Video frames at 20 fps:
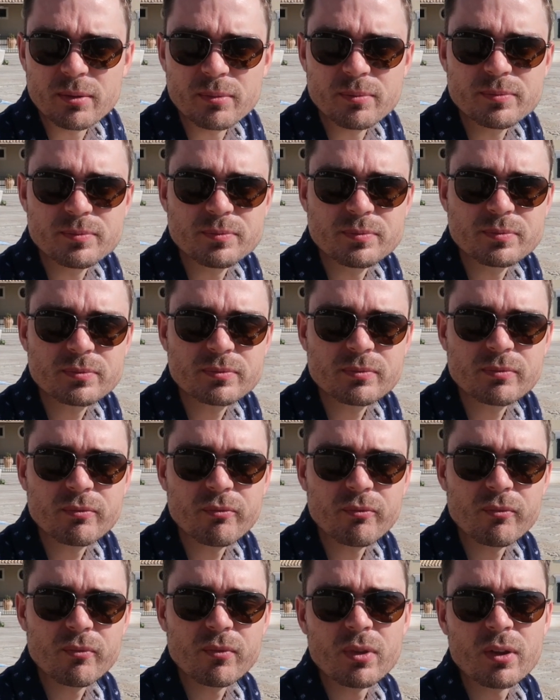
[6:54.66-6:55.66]
$2.50. I think it
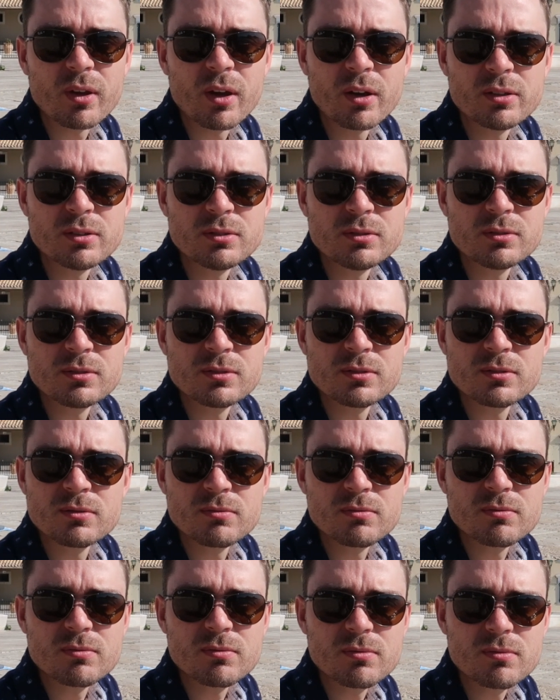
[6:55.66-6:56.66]
was
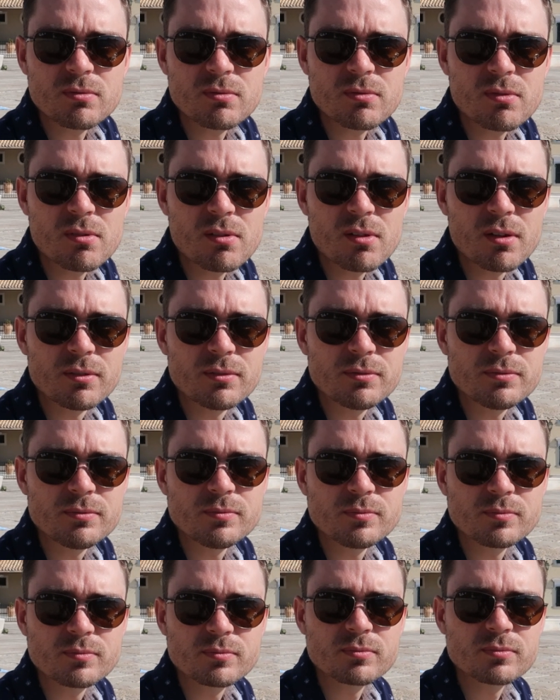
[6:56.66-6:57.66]

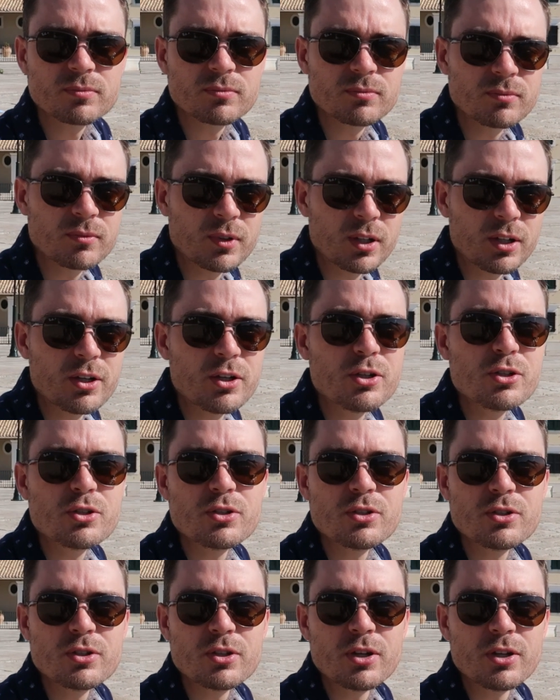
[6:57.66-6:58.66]
€2.50. No,
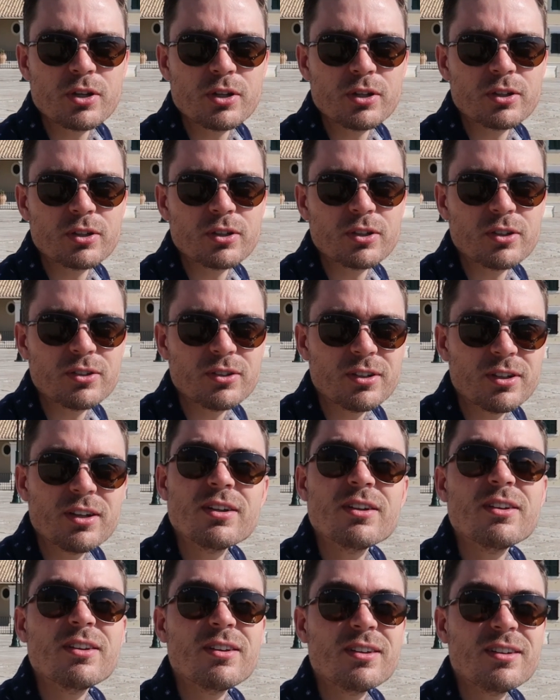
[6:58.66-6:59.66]

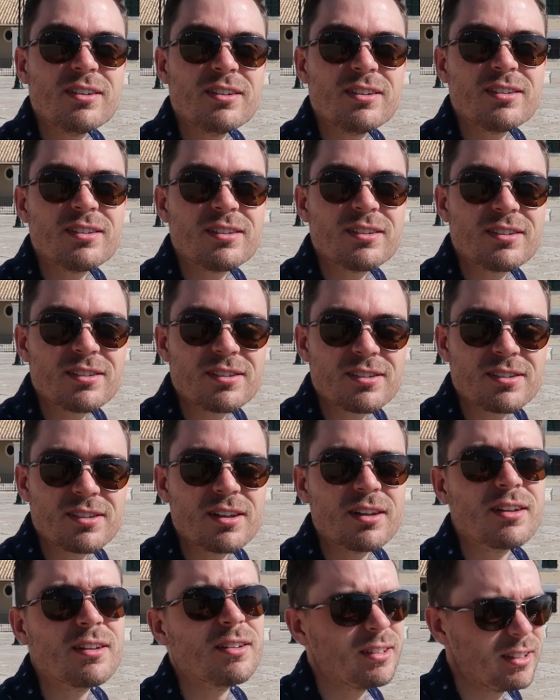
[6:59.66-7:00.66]

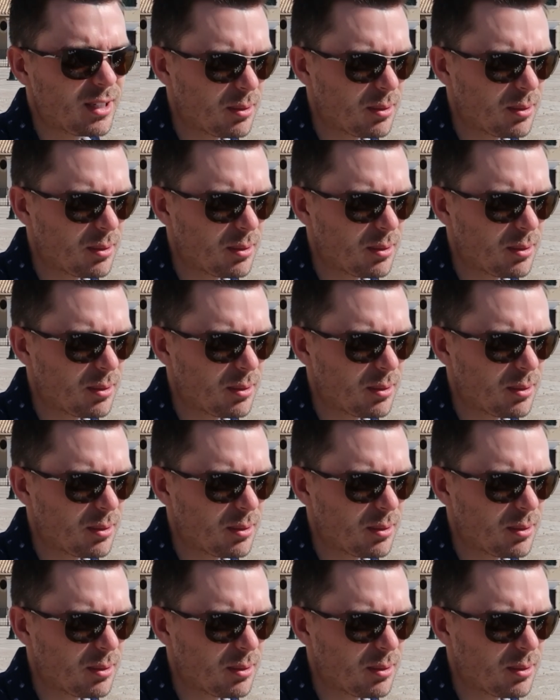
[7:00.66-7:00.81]
€2.50.